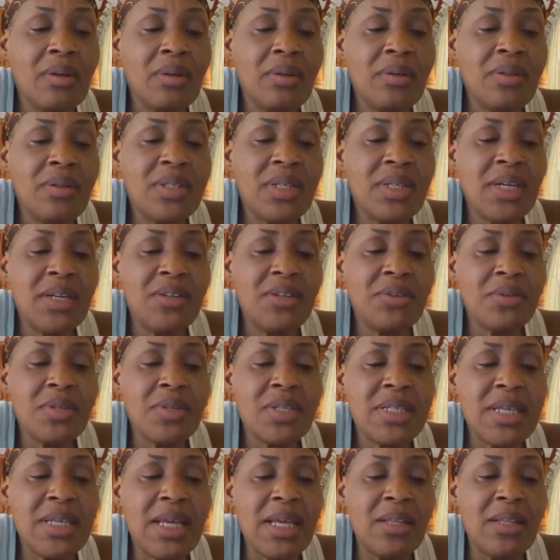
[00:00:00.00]
Said you were
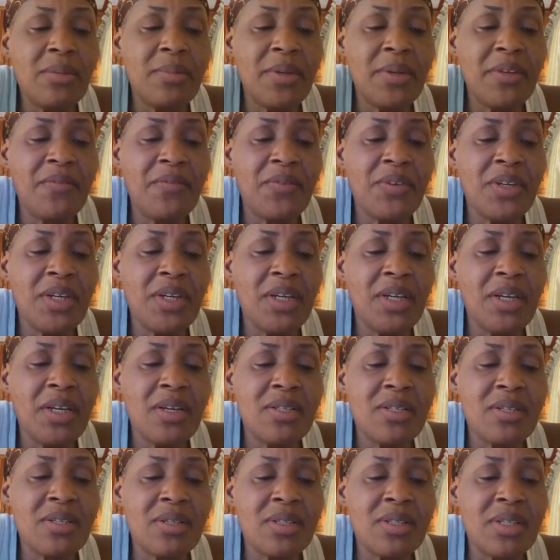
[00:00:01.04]
celibate for
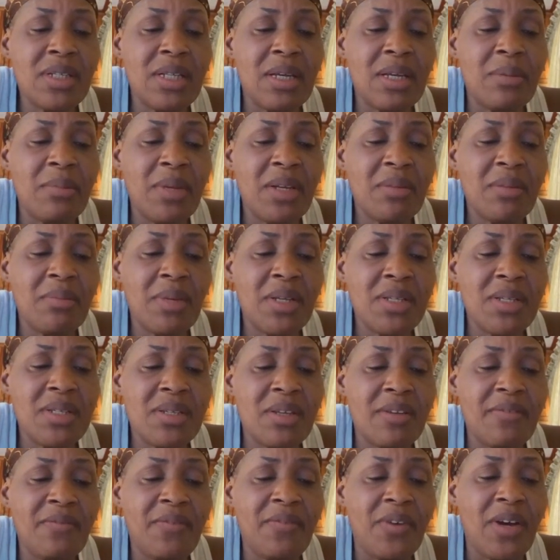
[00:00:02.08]
years until I met my
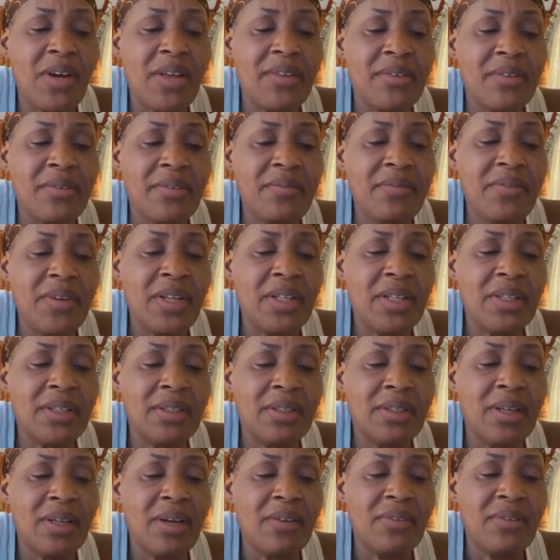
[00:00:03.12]
son, father, and fell
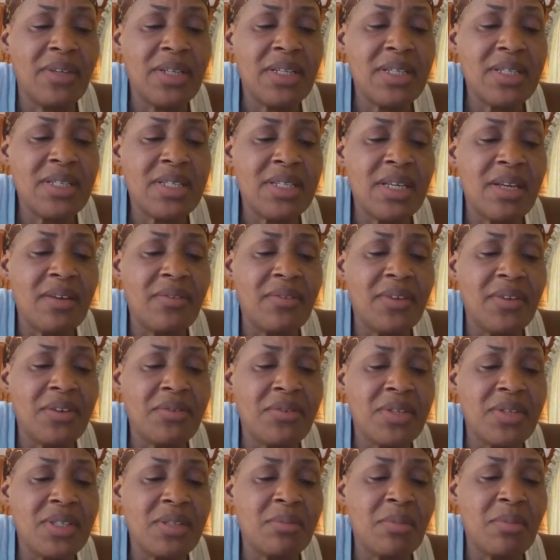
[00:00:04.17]
in love. And instead of
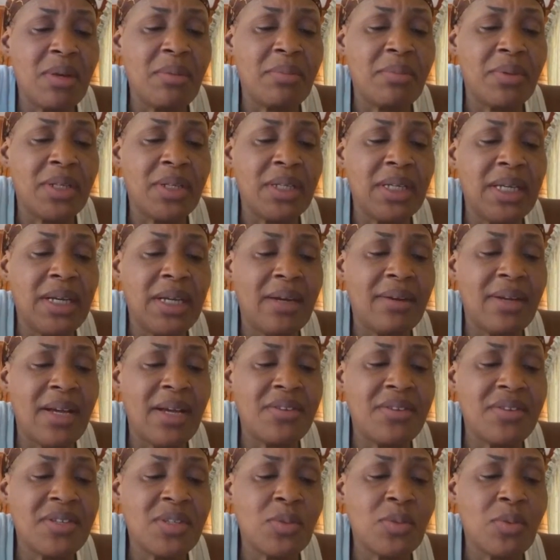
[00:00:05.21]
increasing my body count, I
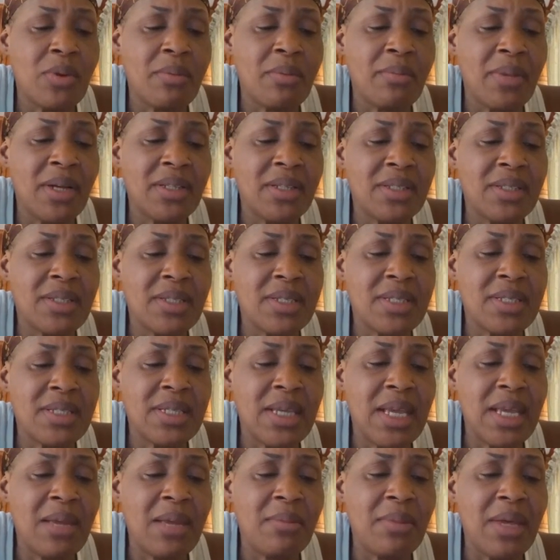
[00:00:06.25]
just went back to the
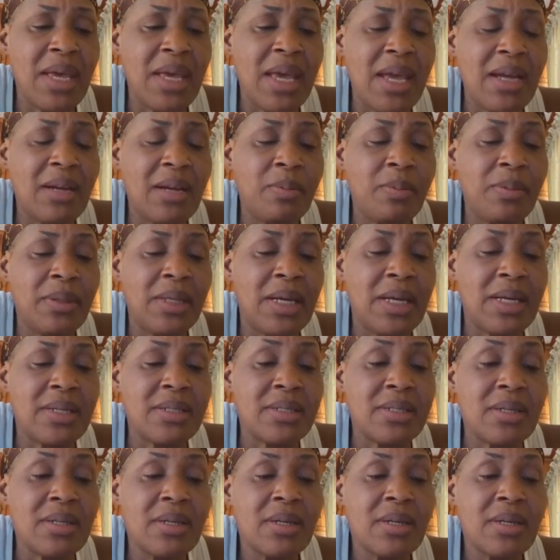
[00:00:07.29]
same eggplant.